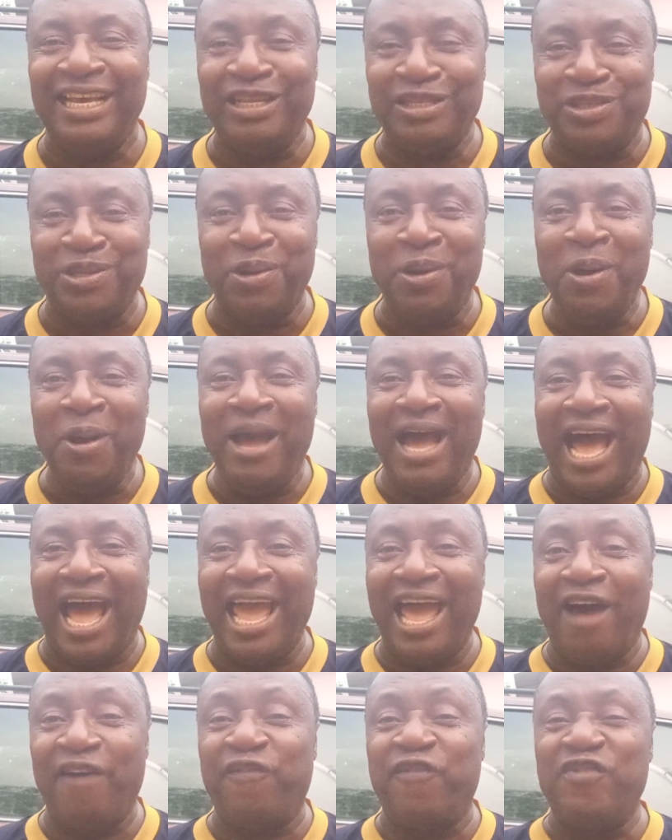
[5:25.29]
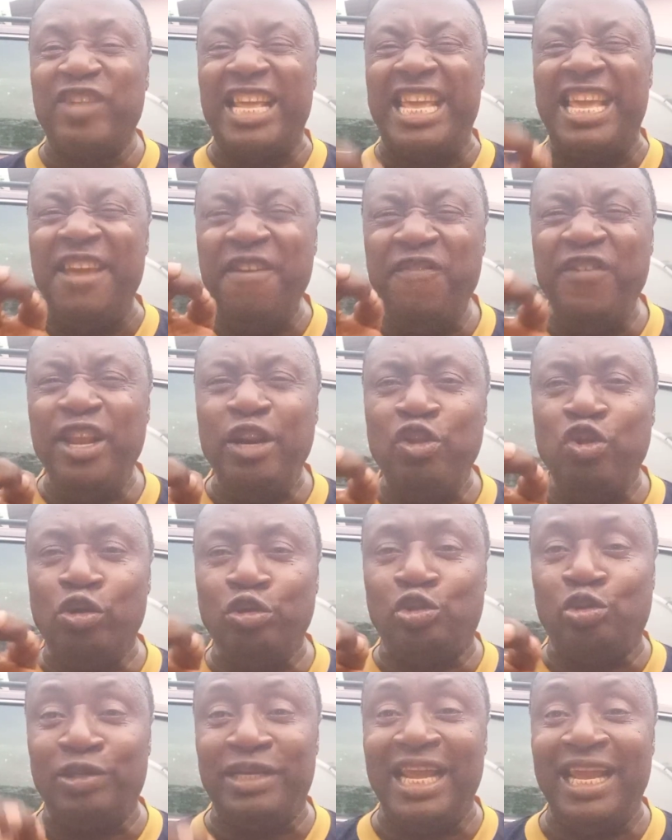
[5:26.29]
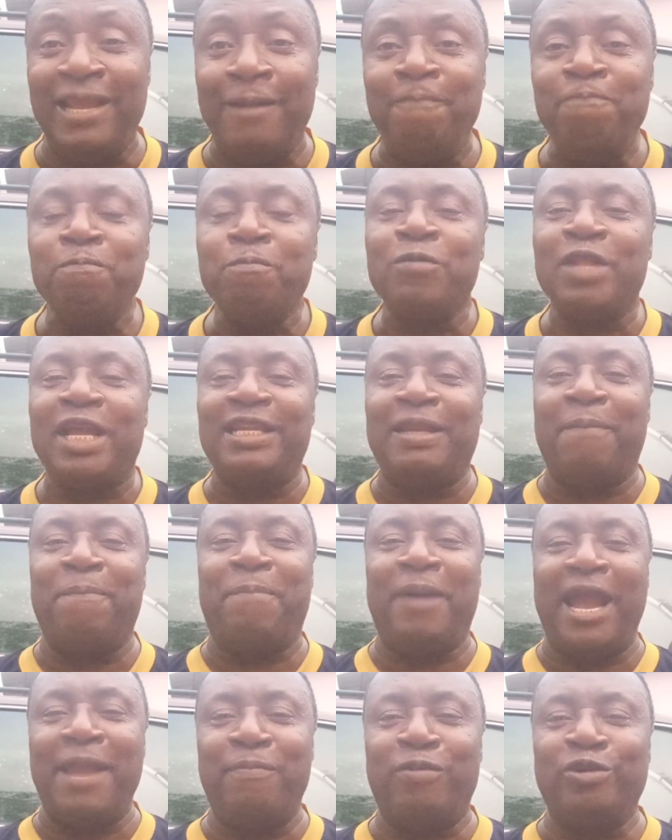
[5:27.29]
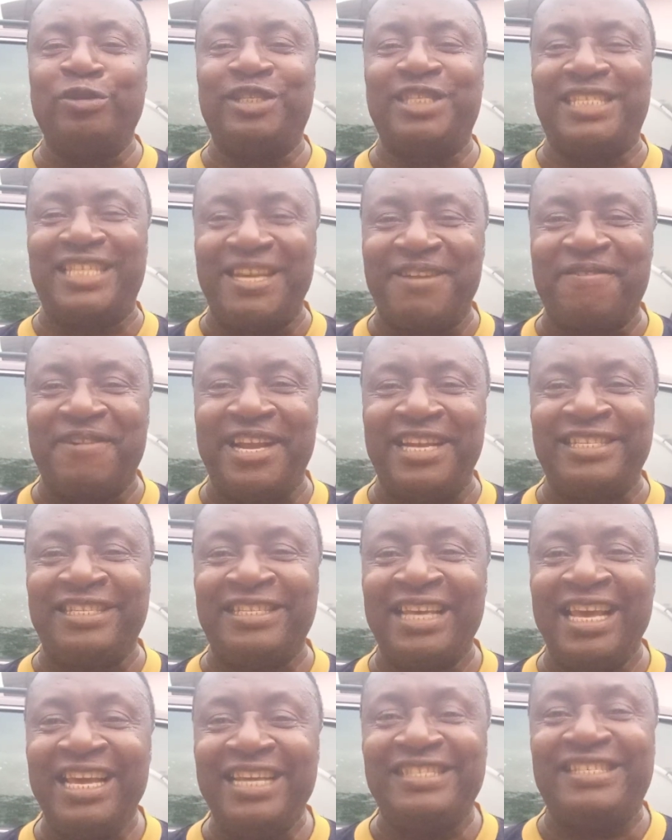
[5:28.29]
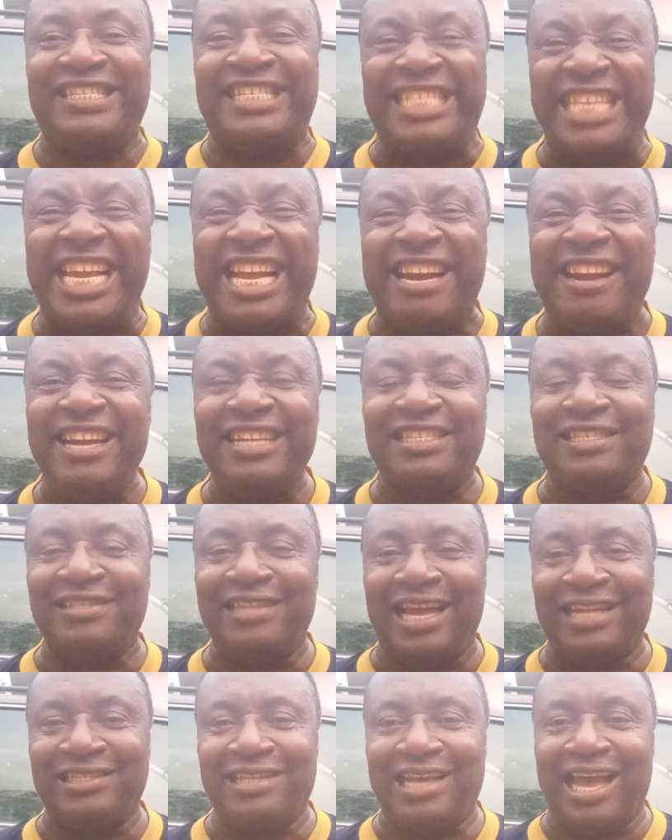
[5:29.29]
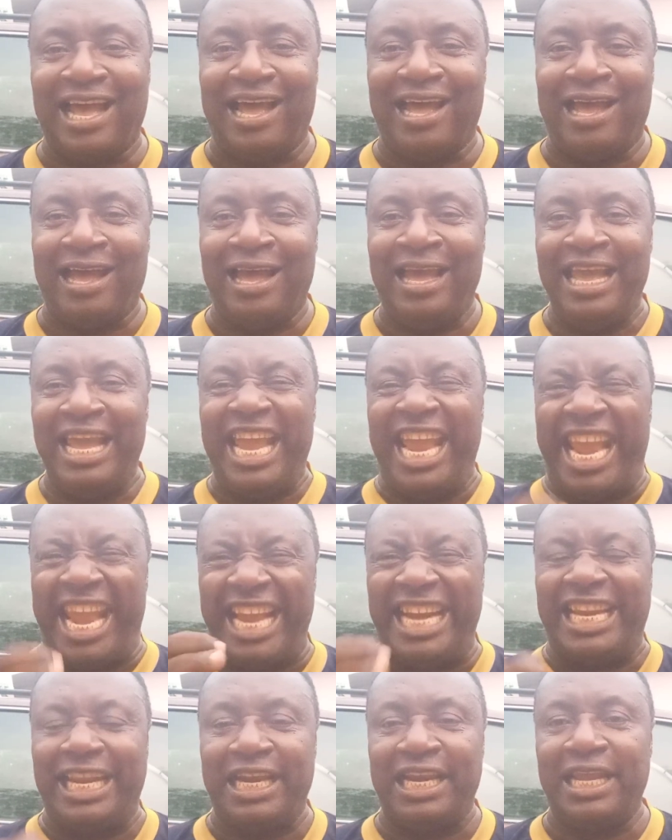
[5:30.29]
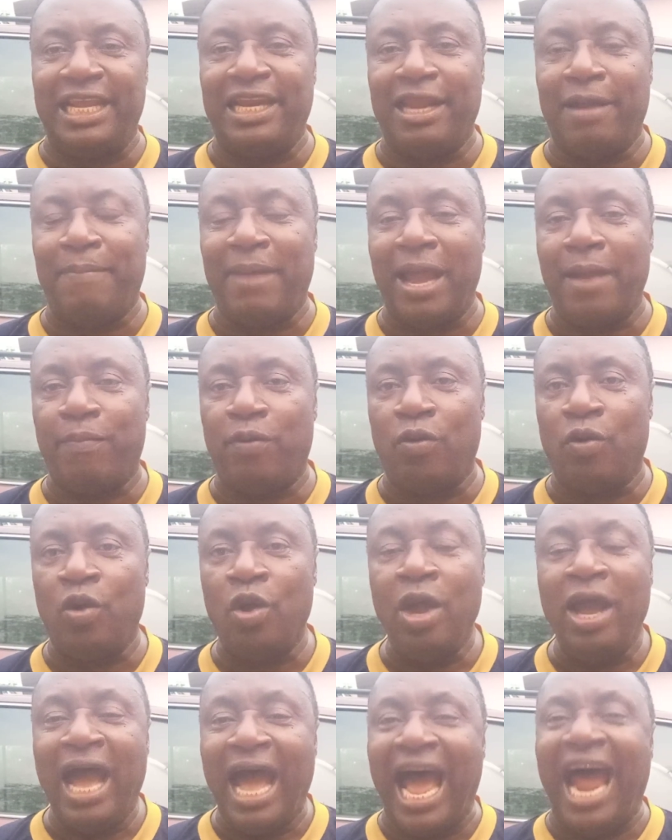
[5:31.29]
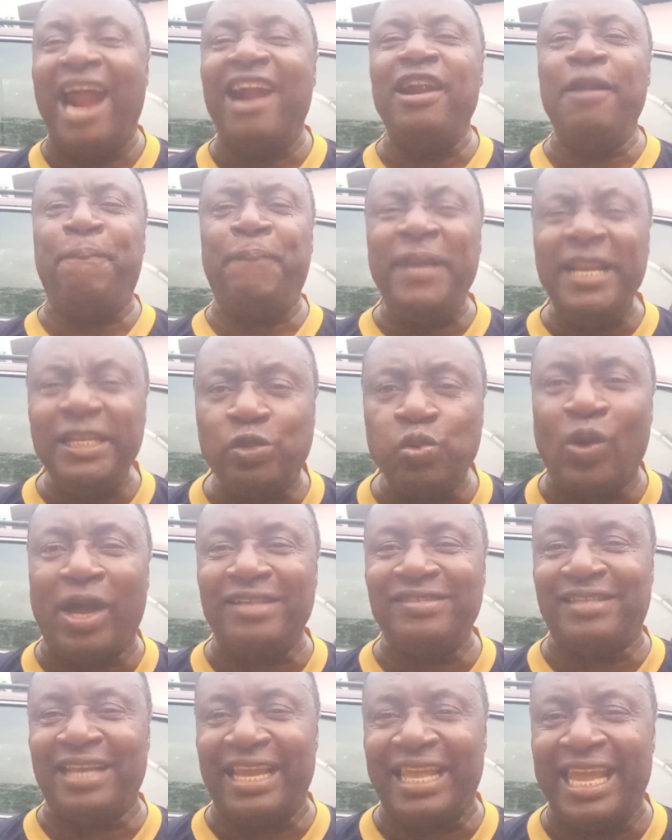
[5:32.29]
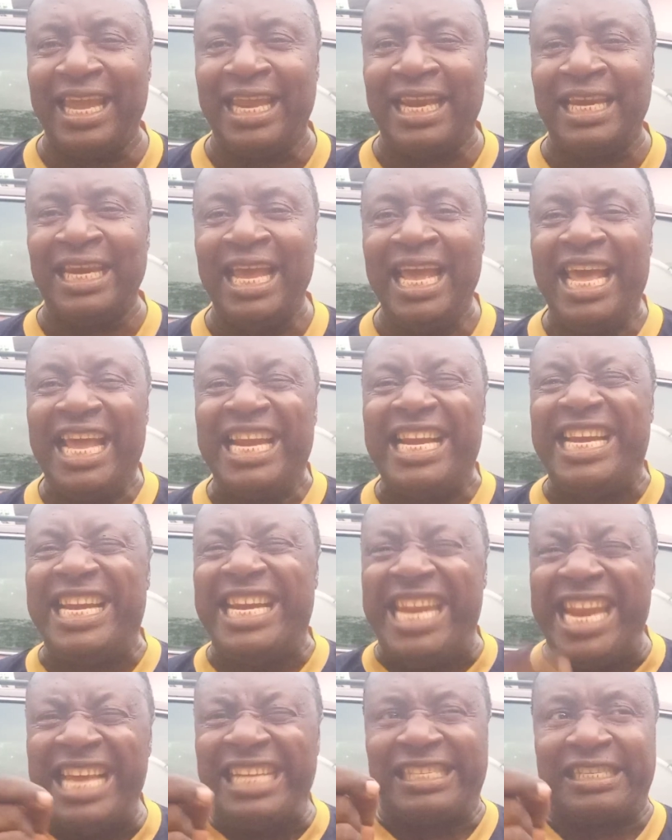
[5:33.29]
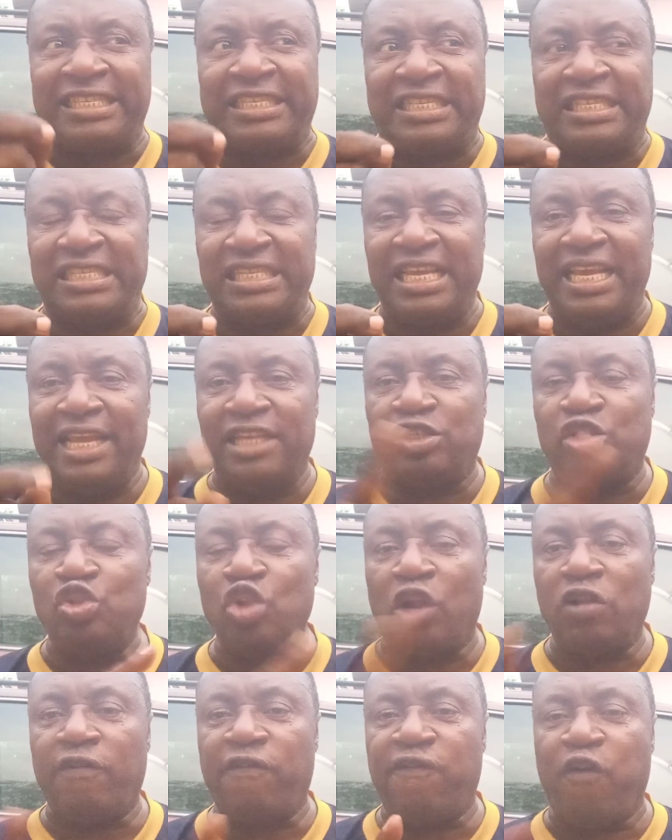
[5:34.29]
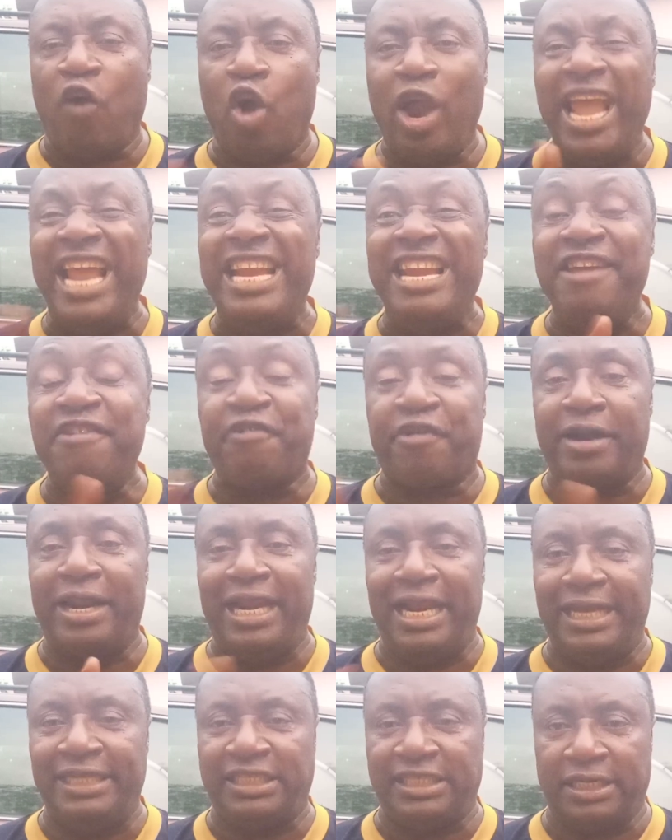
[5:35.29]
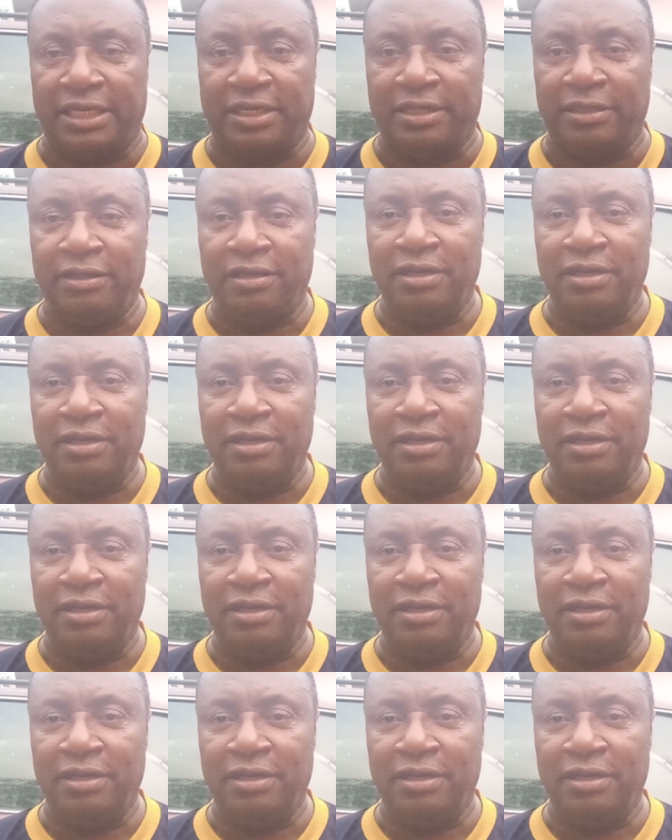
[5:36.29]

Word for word: So I have given you today the Bible secrets, secrets that are hidden in the Bible. I repeat once again, this is not for any religion.